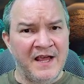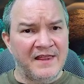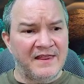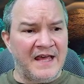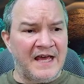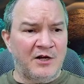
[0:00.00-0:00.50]

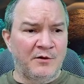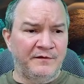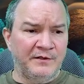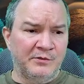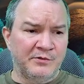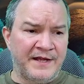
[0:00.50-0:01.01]
That
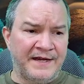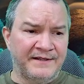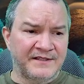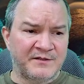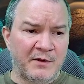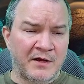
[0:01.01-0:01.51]
hopefully will then
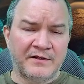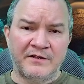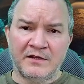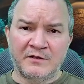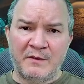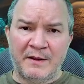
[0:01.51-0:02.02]
inspire the
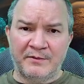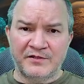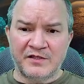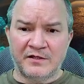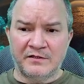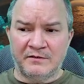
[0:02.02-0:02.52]
other members
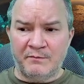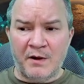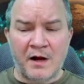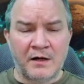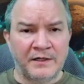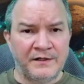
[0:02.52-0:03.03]
of their
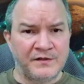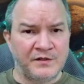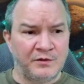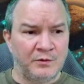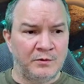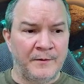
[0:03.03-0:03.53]
party
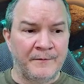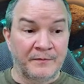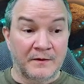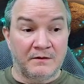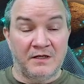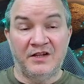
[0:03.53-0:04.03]
to
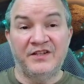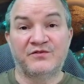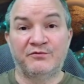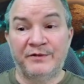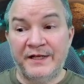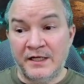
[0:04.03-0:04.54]
at least
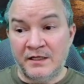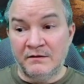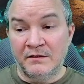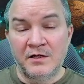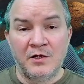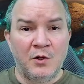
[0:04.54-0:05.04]
read it
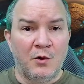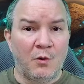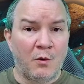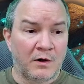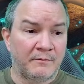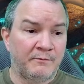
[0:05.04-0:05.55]

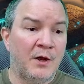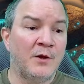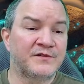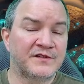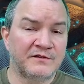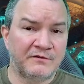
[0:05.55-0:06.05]
or
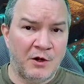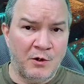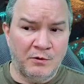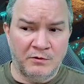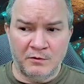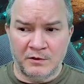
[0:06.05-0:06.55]
post their
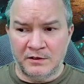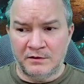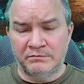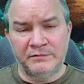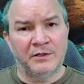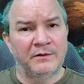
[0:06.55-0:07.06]
own or,
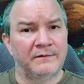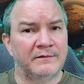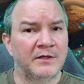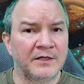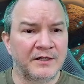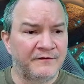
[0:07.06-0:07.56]

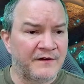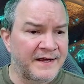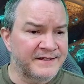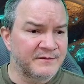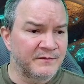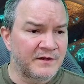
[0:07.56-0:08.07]
clarify
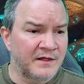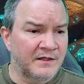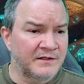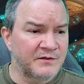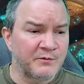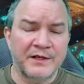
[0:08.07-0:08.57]
some
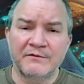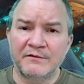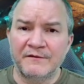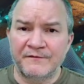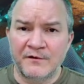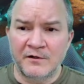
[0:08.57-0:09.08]
things. We can
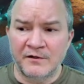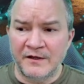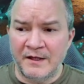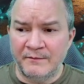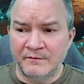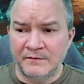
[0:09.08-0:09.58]
refer to
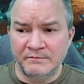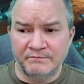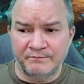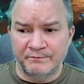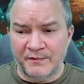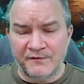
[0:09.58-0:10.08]
them
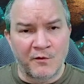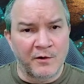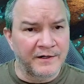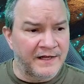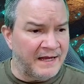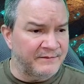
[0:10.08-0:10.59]
before
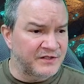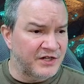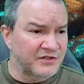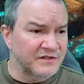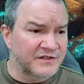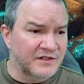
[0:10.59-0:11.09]
a game
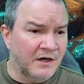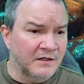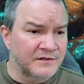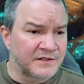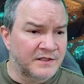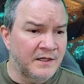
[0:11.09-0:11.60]
session
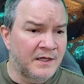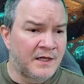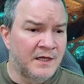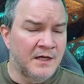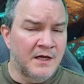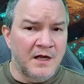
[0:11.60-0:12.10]
starts.
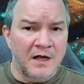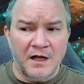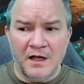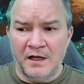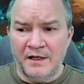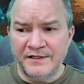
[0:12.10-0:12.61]

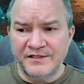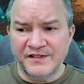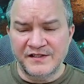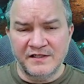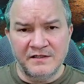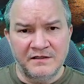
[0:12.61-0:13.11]
And
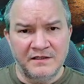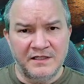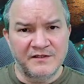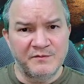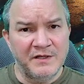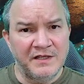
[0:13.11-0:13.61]
just it
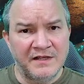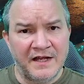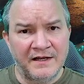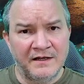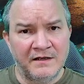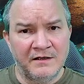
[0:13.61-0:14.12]
gives me
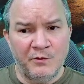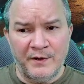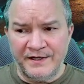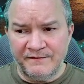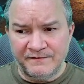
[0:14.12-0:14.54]
then a way to